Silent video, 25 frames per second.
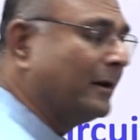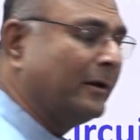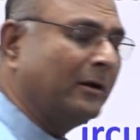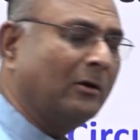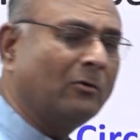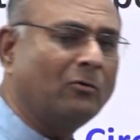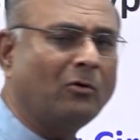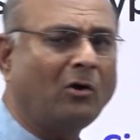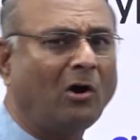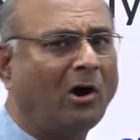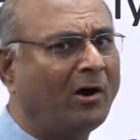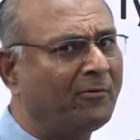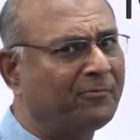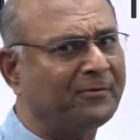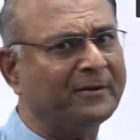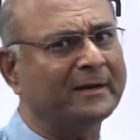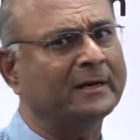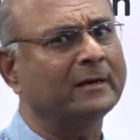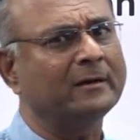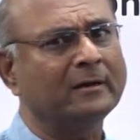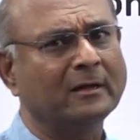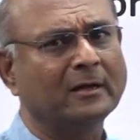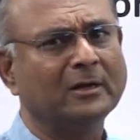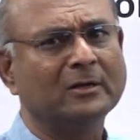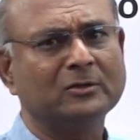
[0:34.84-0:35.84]
Now
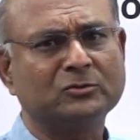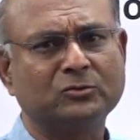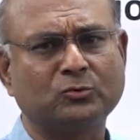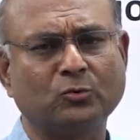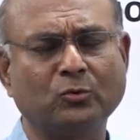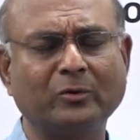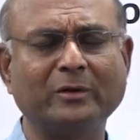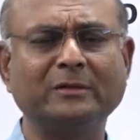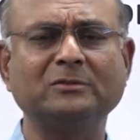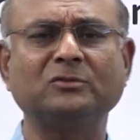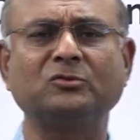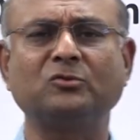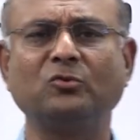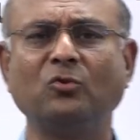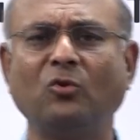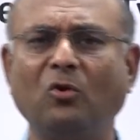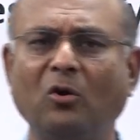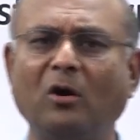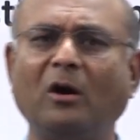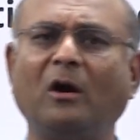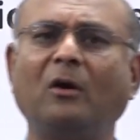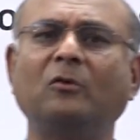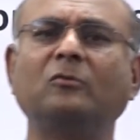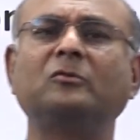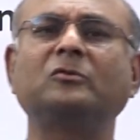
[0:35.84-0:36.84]
often students
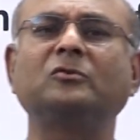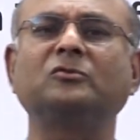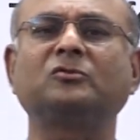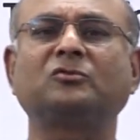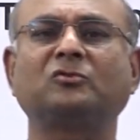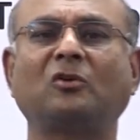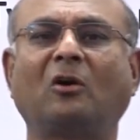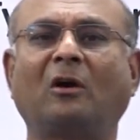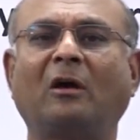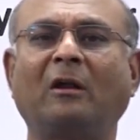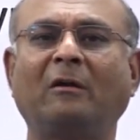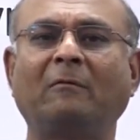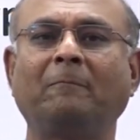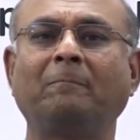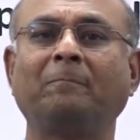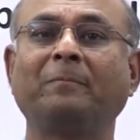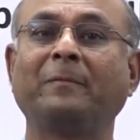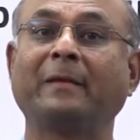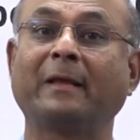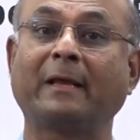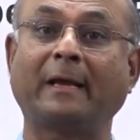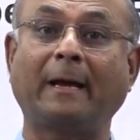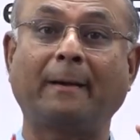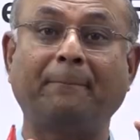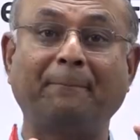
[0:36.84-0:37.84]
know how to solve
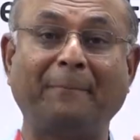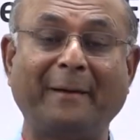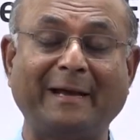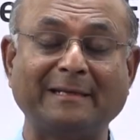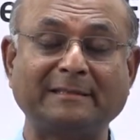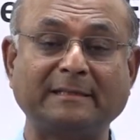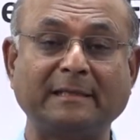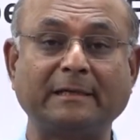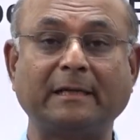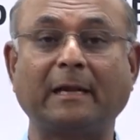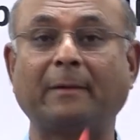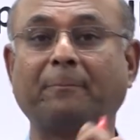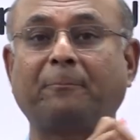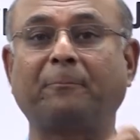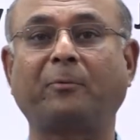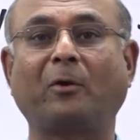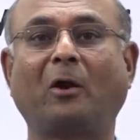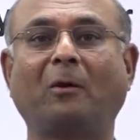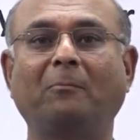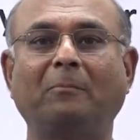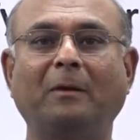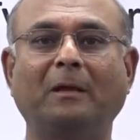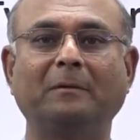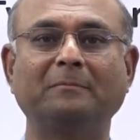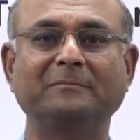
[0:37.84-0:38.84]
capacitor
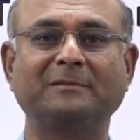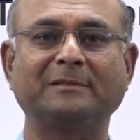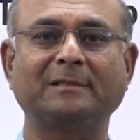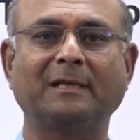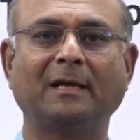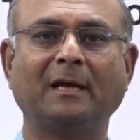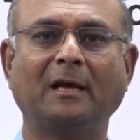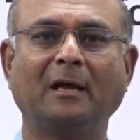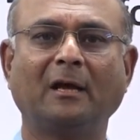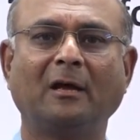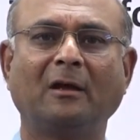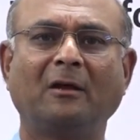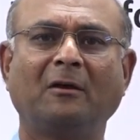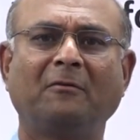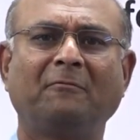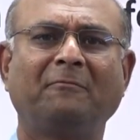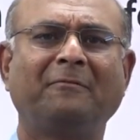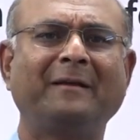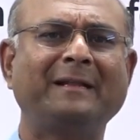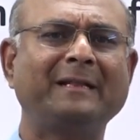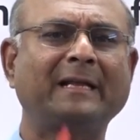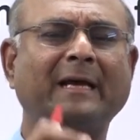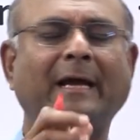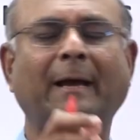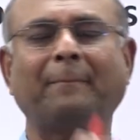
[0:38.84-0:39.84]
problems
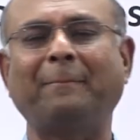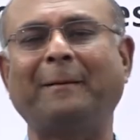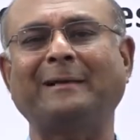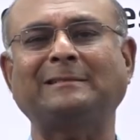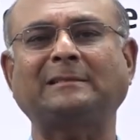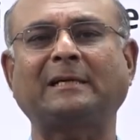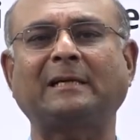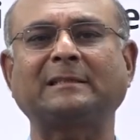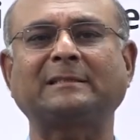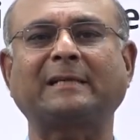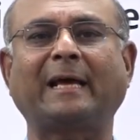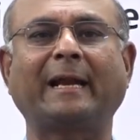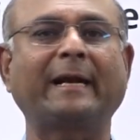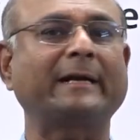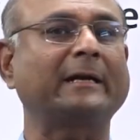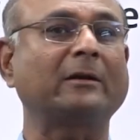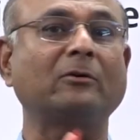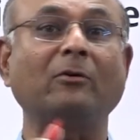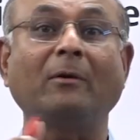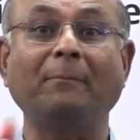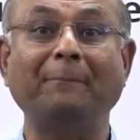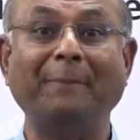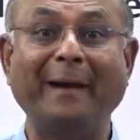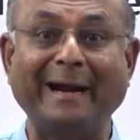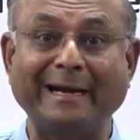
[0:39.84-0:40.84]
when the capacitor is connected
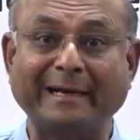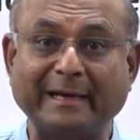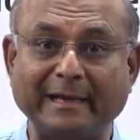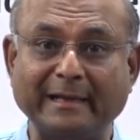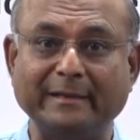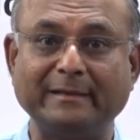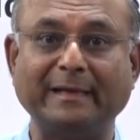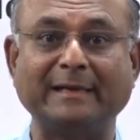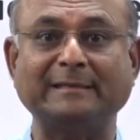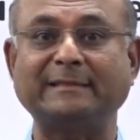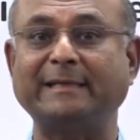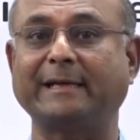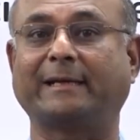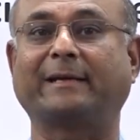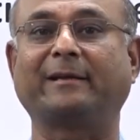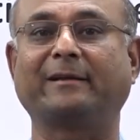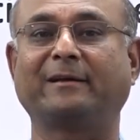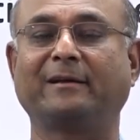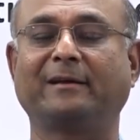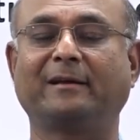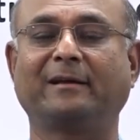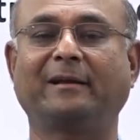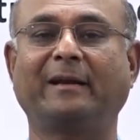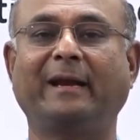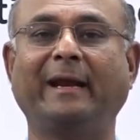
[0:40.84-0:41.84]
to a battery. That's it,
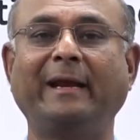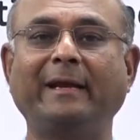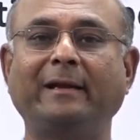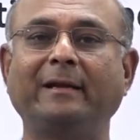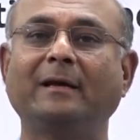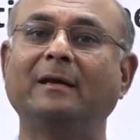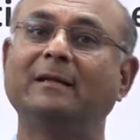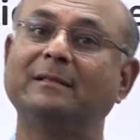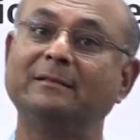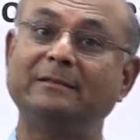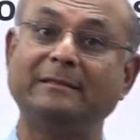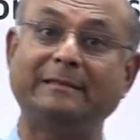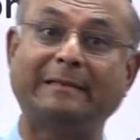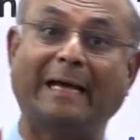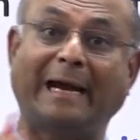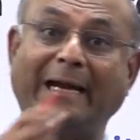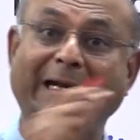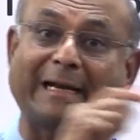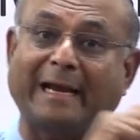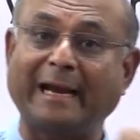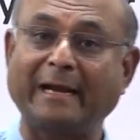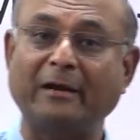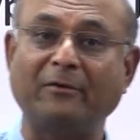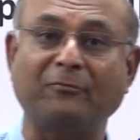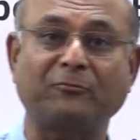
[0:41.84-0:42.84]
right?
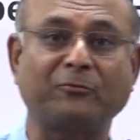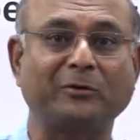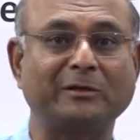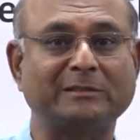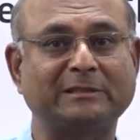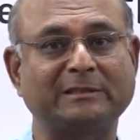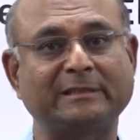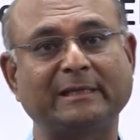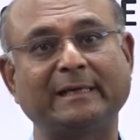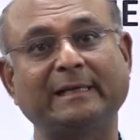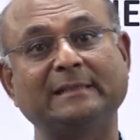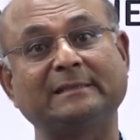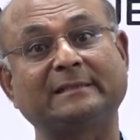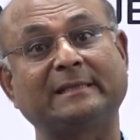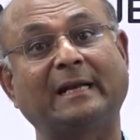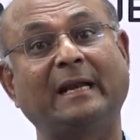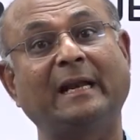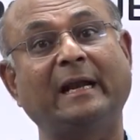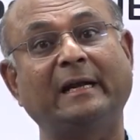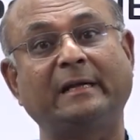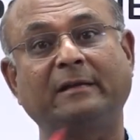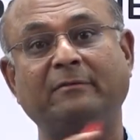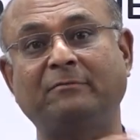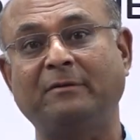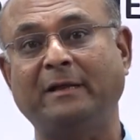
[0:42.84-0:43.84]
That kind of question is
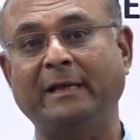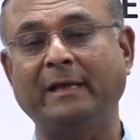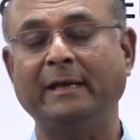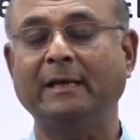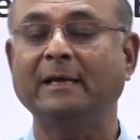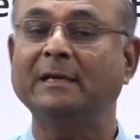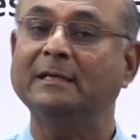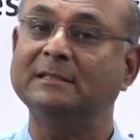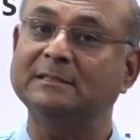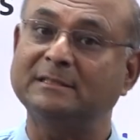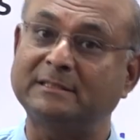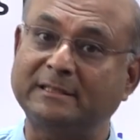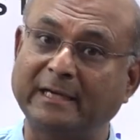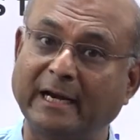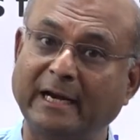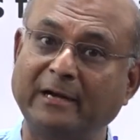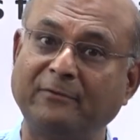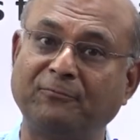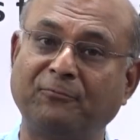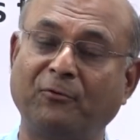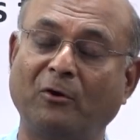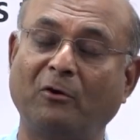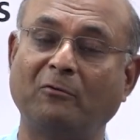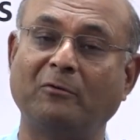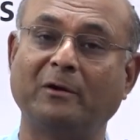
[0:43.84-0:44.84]
relatively
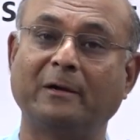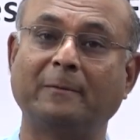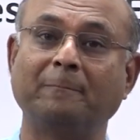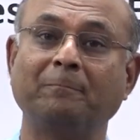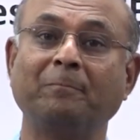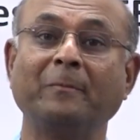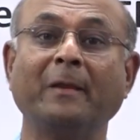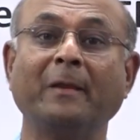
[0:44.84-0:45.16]
straightforward.